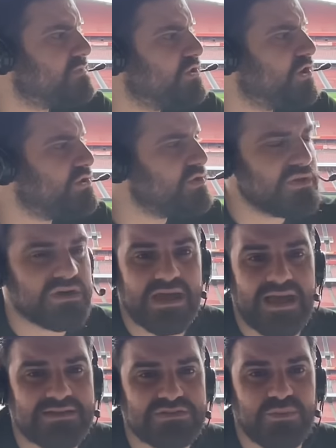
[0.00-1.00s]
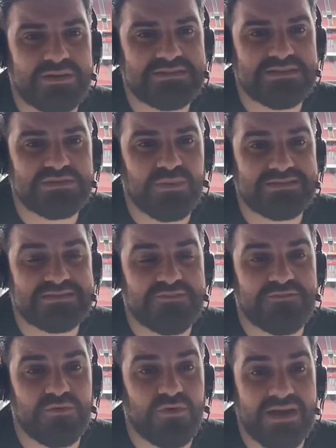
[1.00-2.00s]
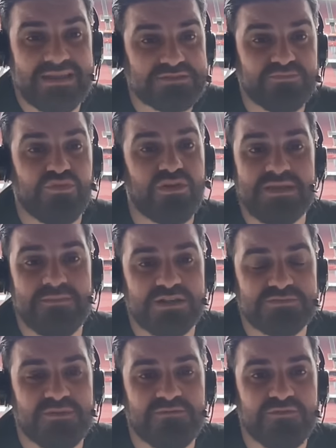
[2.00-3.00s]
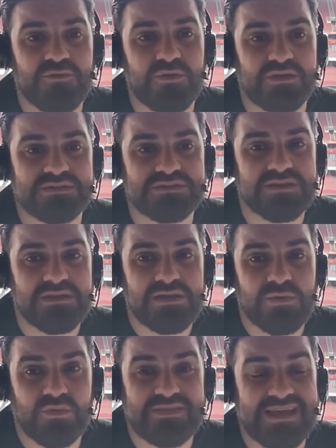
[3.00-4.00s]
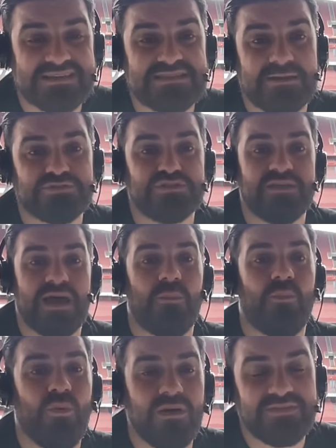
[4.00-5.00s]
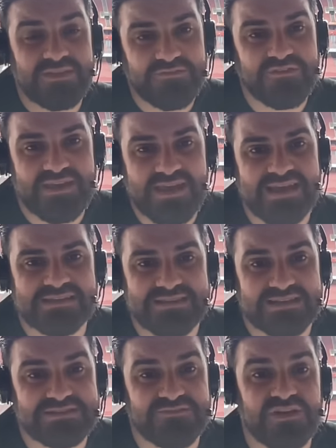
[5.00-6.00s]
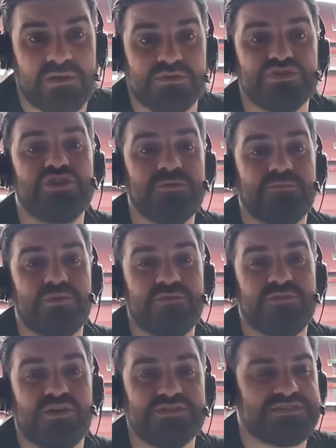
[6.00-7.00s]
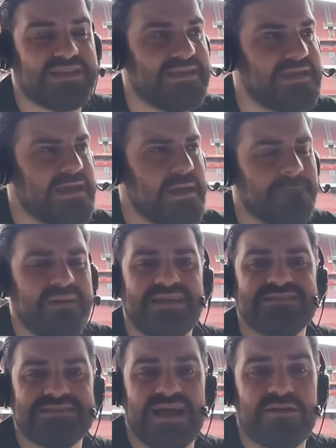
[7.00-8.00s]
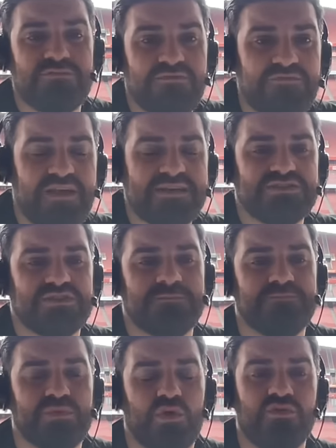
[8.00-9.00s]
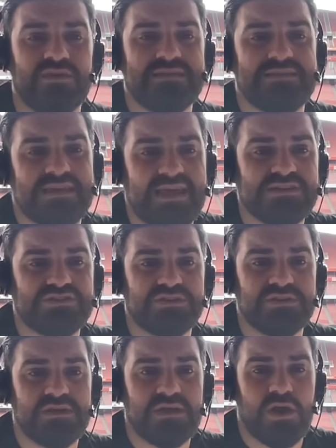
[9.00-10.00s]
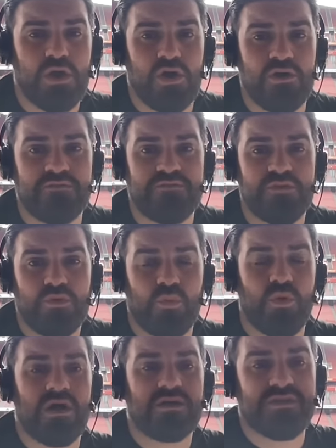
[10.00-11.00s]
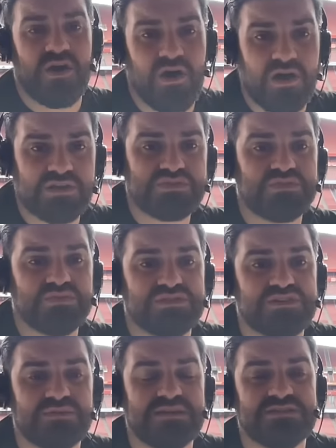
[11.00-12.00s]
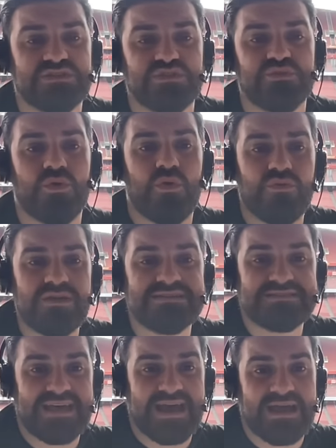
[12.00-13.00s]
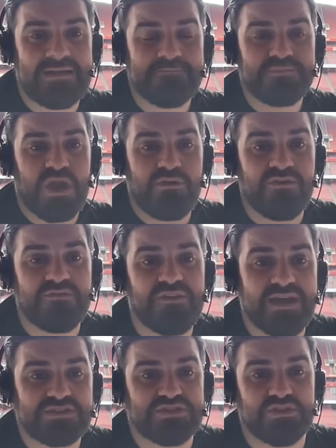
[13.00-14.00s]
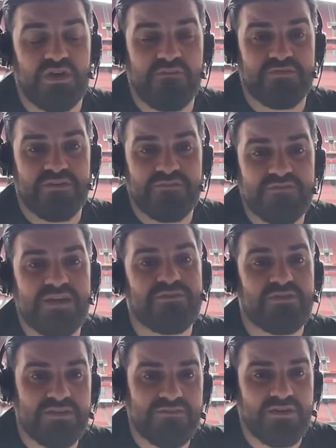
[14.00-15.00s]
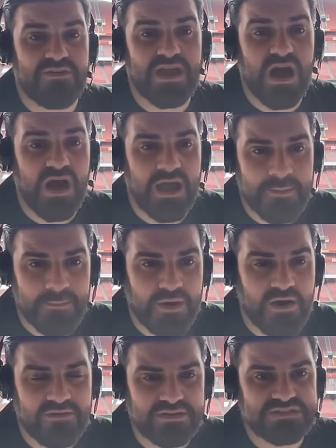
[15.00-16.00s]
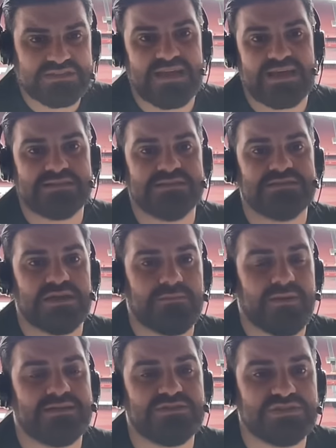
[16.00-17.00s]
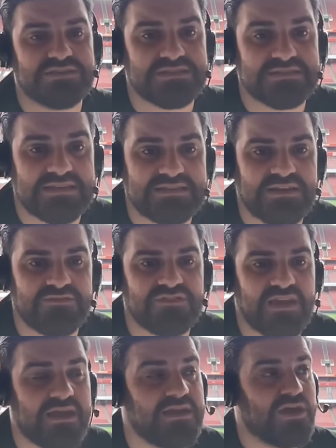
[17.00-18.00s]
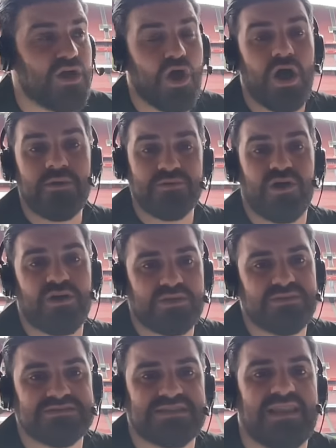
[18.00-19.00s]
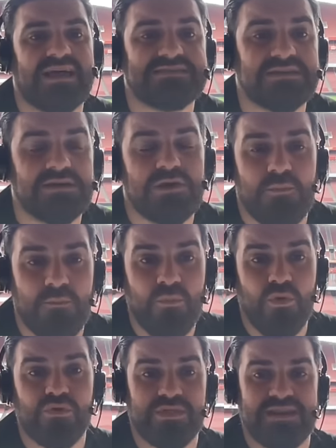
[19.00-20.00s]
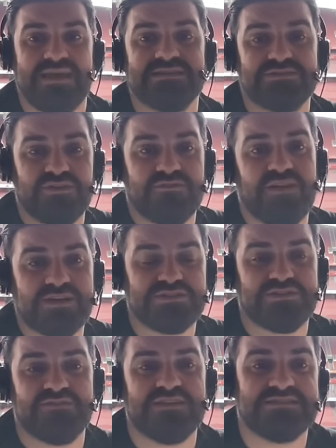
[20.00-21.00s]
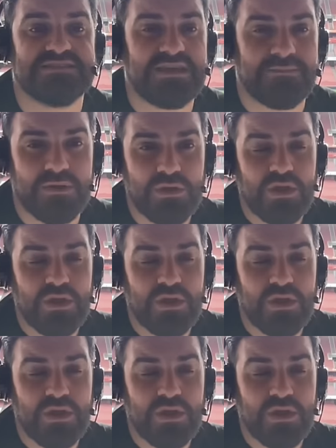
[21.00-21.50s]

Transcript: You look at our 2024, and it's pretty much been flawless, with the exception of that one defeat against Aston Villa, which could prove costly. But is that a reflection or an indication of work that Arsenal still need to do, or is that a reflection of the very, very high bar and standards that Manchester City have set? I would argue it's the latter more than it is a reflection of this team.